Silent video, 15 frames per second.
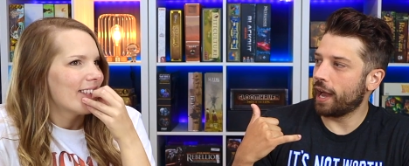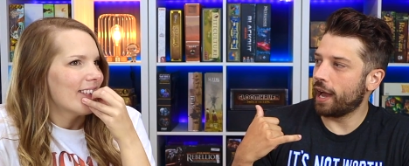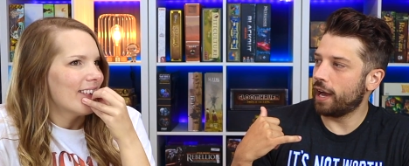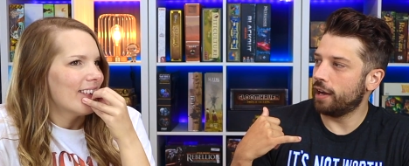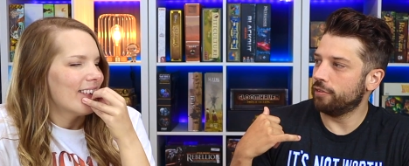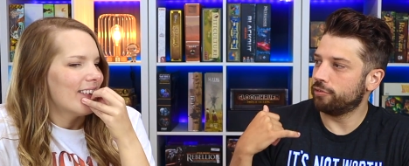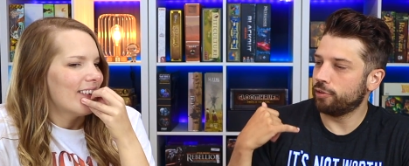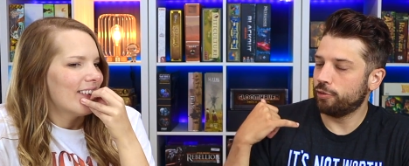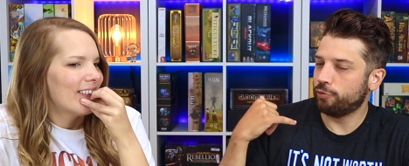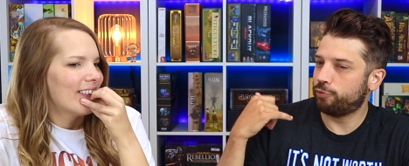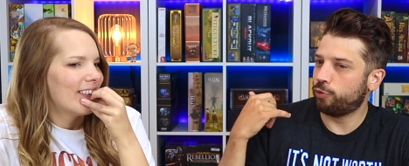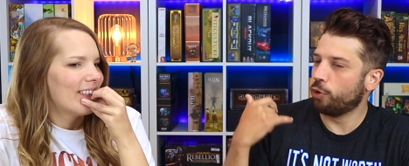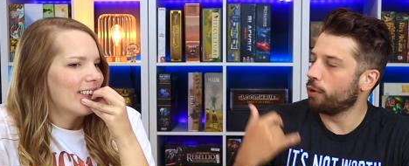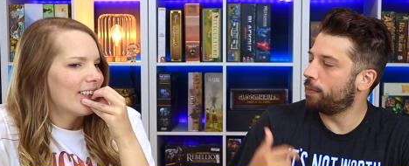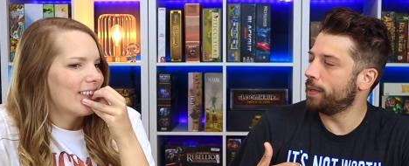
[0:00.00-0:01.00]
Speaker 1: have
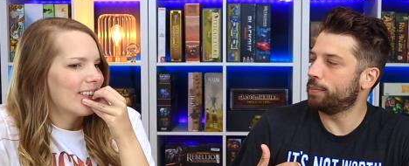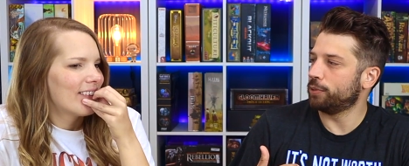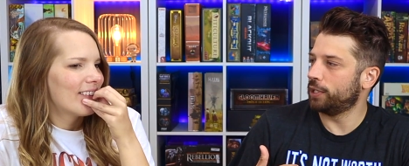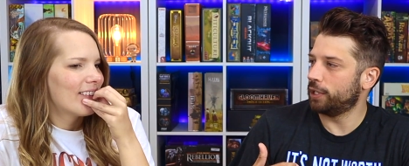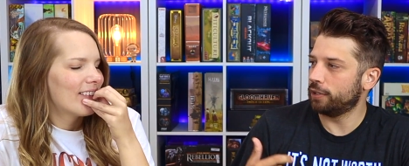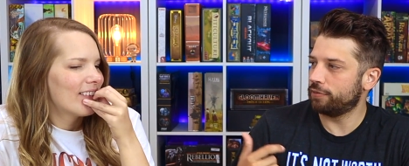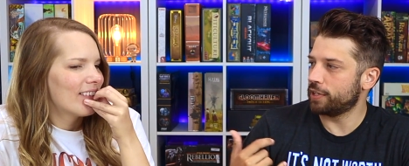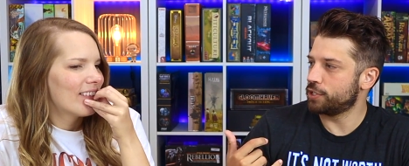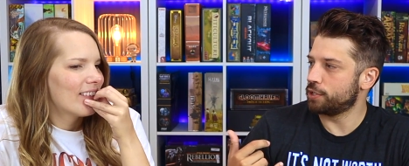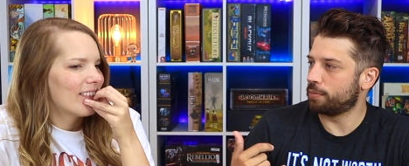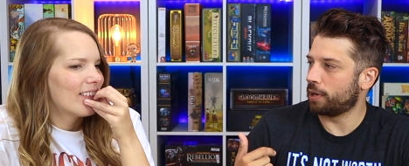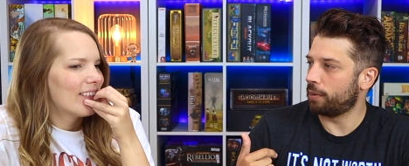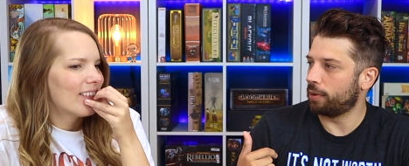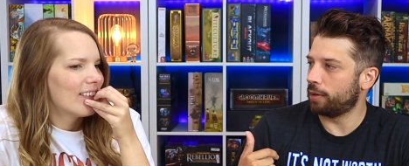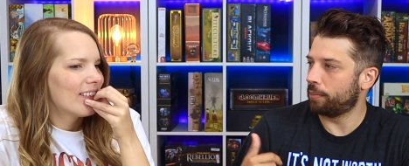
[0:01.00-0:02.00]
four people here, if that's your
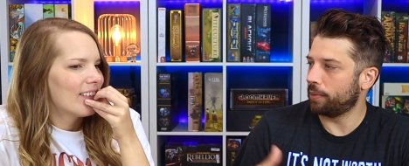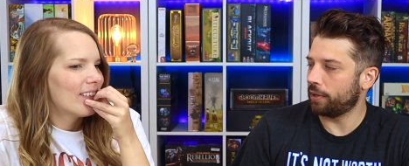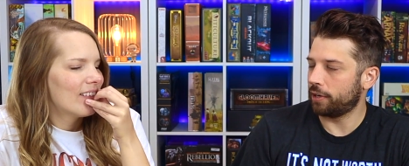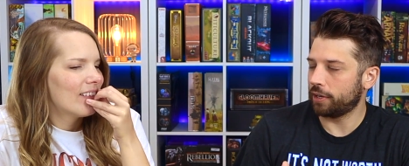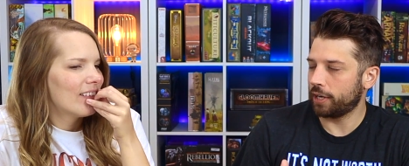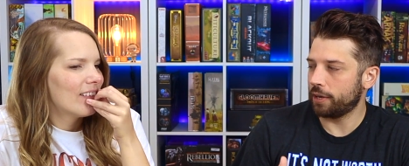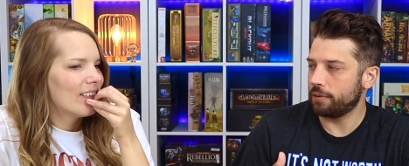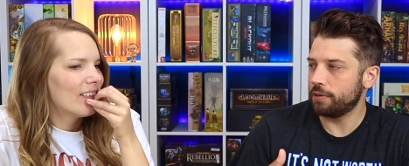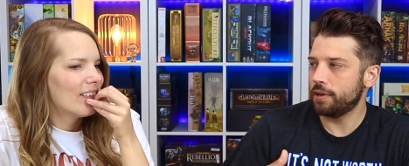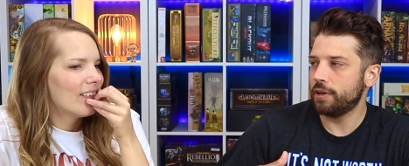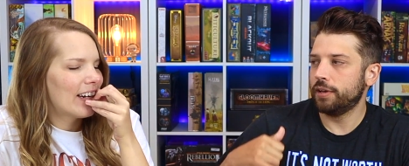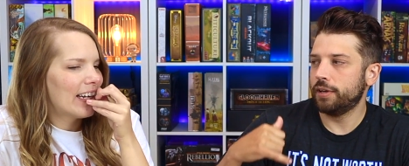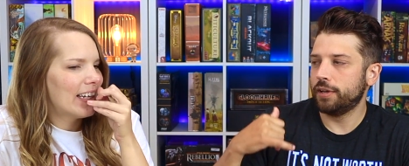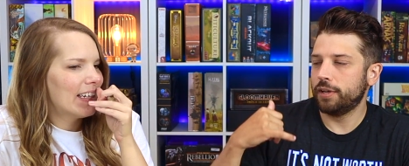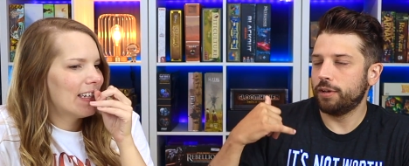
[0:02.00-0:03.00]
primary player count.
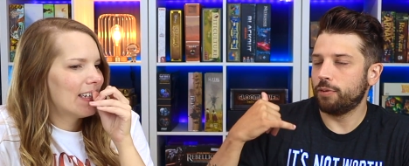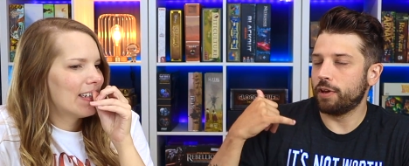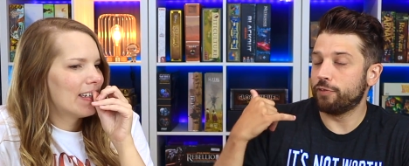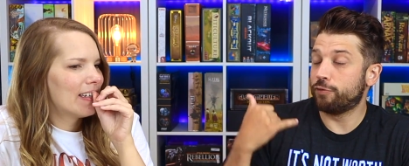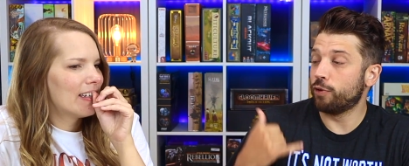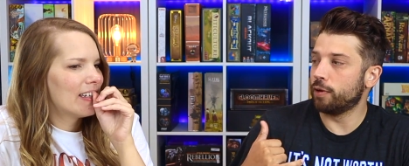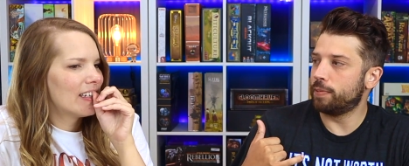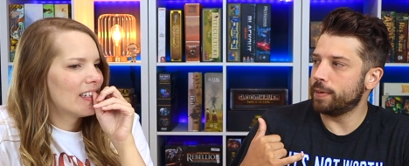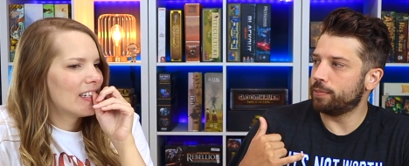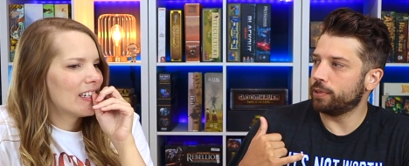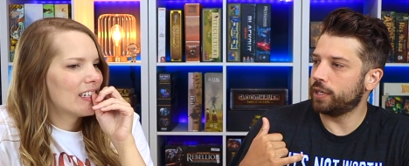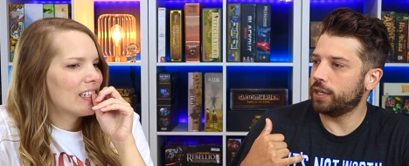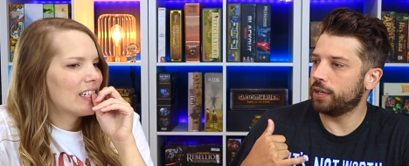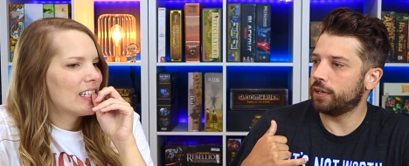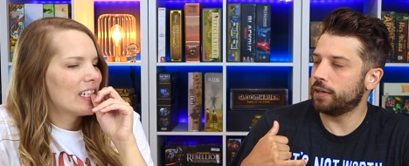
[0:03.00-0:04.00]
Speaker 2: Right.
Speaker 1: We have four people
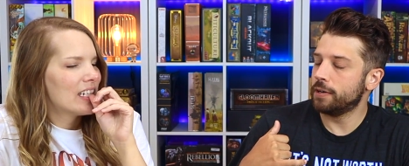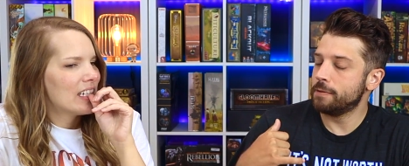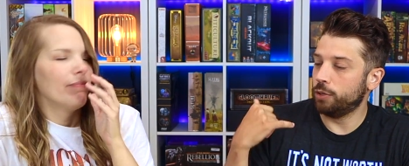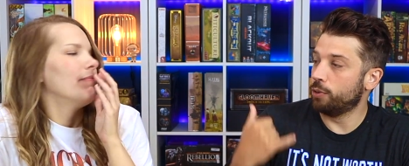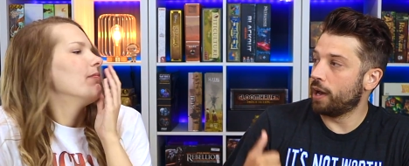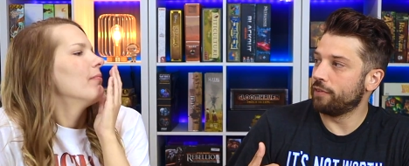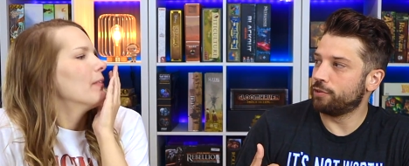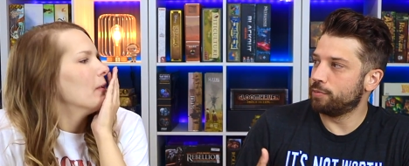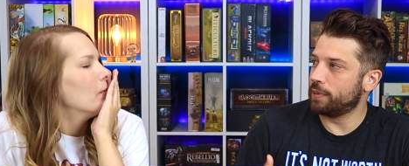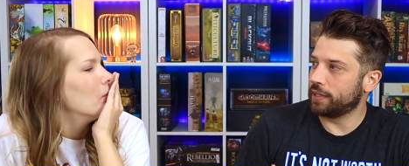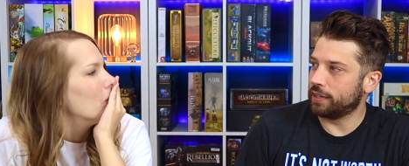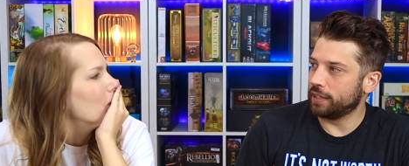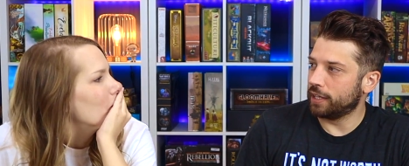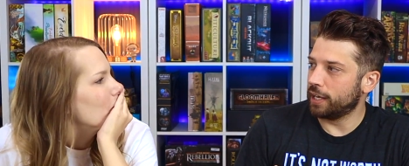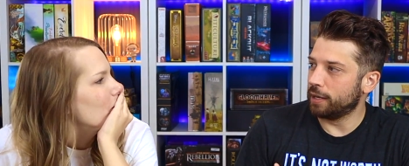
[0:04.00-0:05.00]
here. You have to
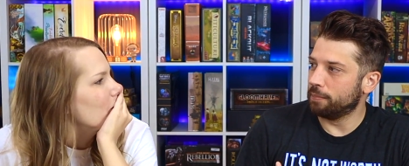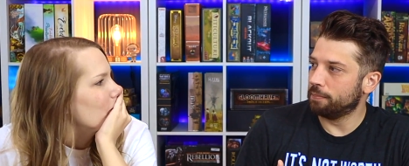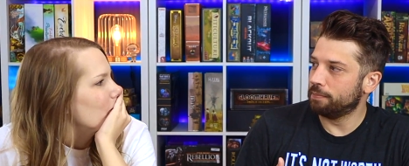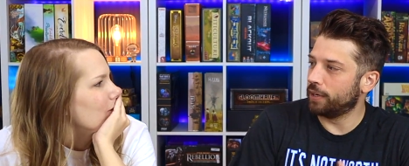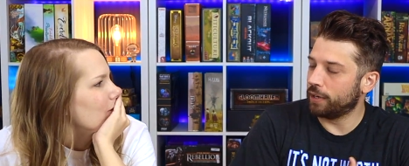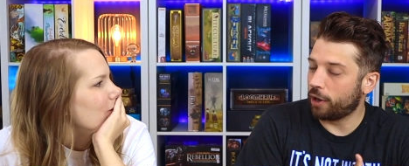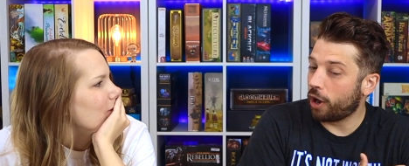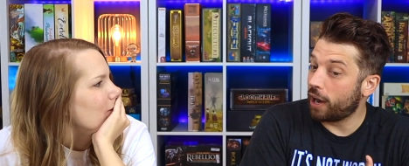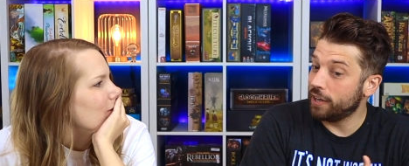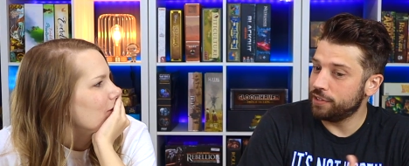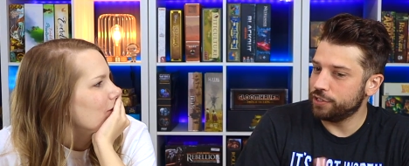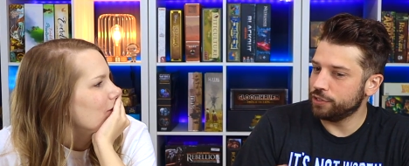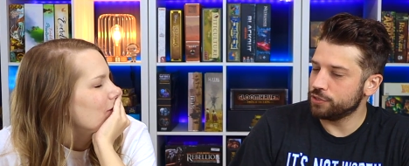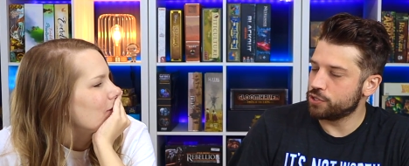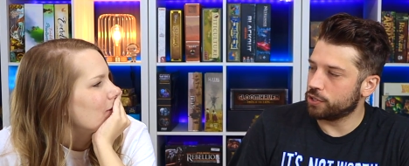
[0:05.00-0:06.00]
pick the game. But
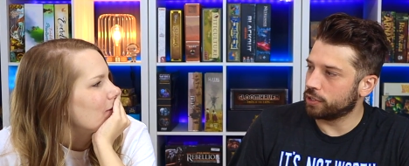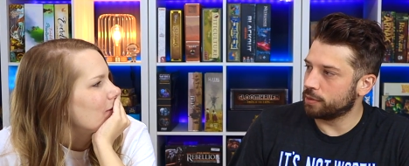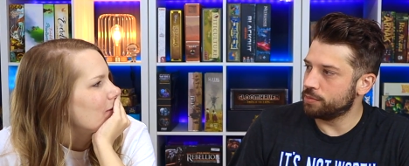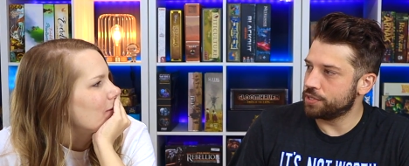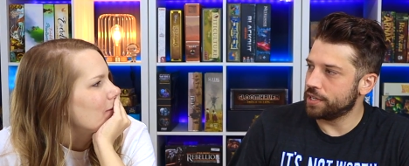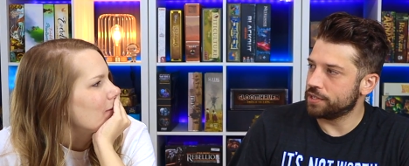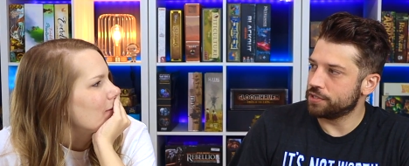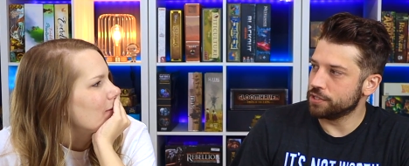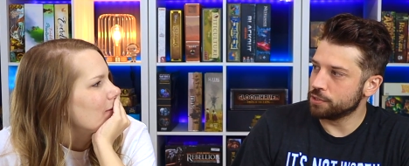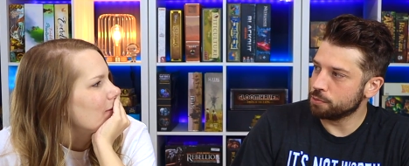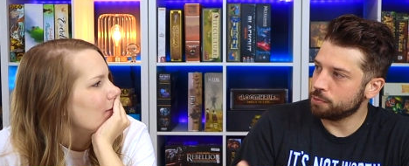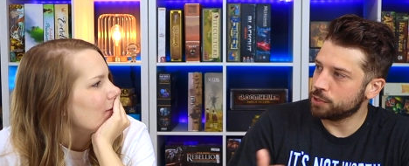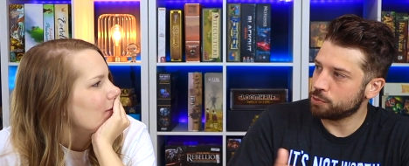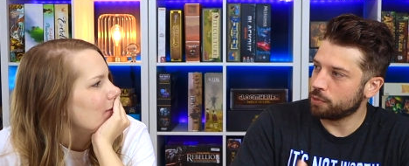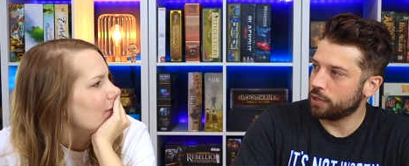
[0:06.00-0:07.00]
ideal circumstances,
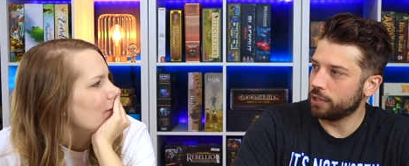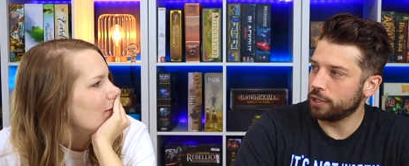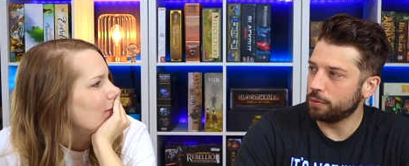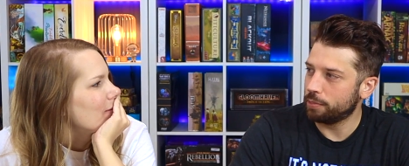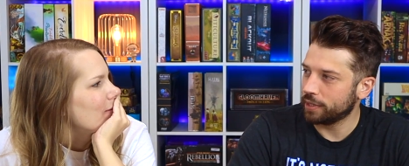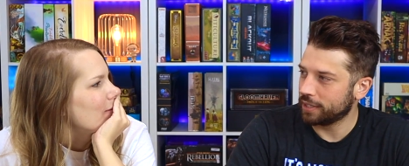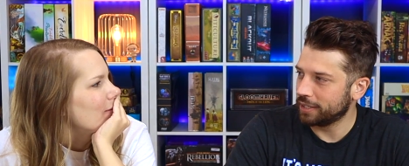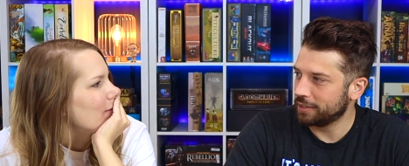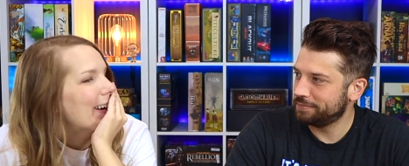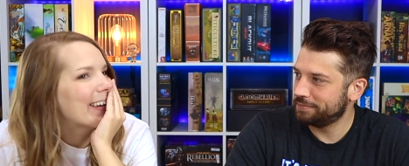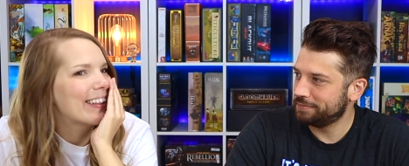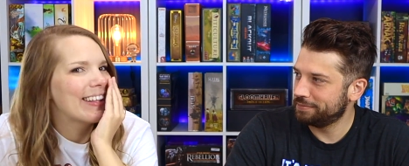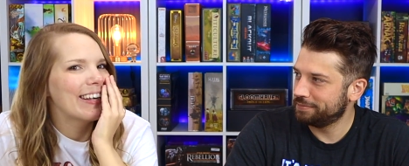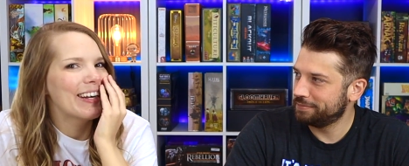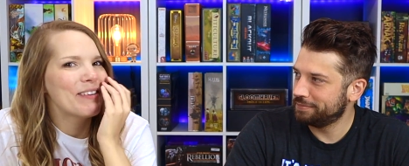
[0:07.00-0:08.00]
which one are you picking?
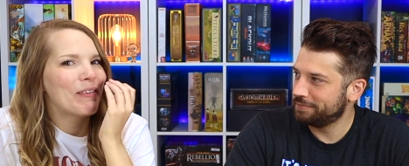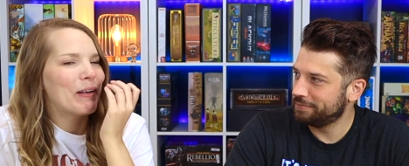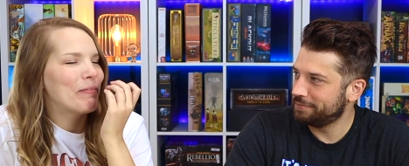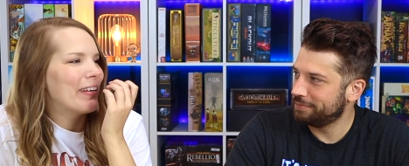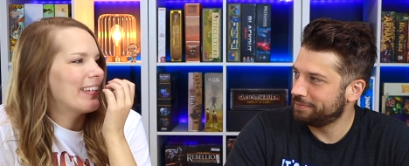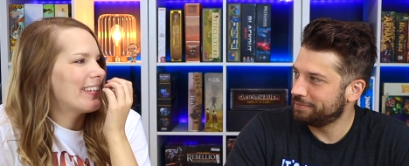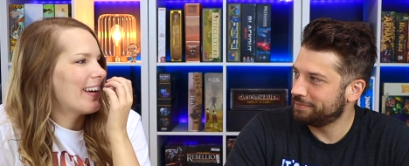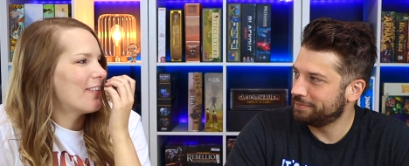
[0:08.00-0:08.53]
Speaker 2: I think I might pick